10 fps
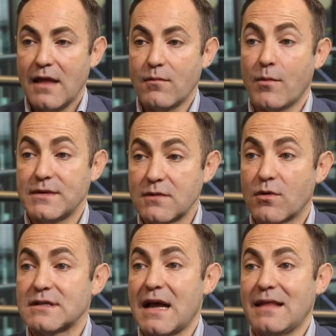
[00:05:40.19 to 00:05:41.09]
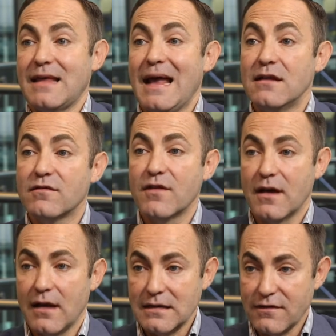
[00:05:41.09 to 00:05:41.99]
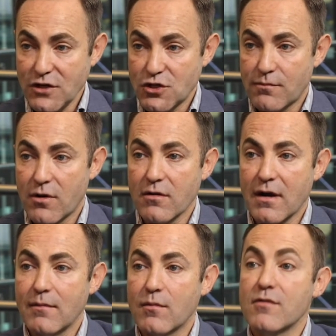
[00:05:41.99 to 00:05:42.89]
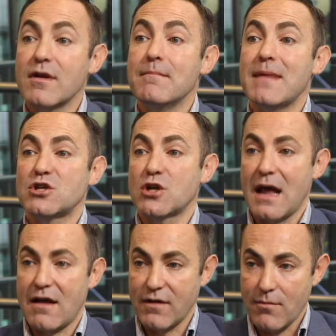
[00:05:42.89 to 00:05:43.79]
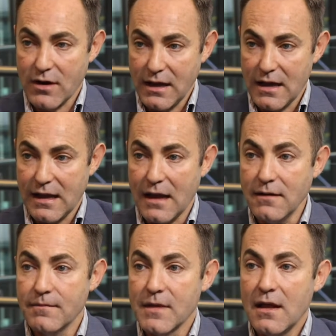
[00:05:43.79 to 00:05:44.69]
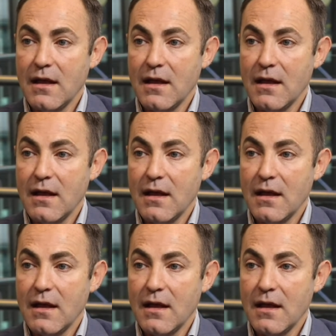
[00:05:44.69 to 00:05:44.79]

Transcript: And what we did was, at the end of the intervention program, we re-measured everybody again,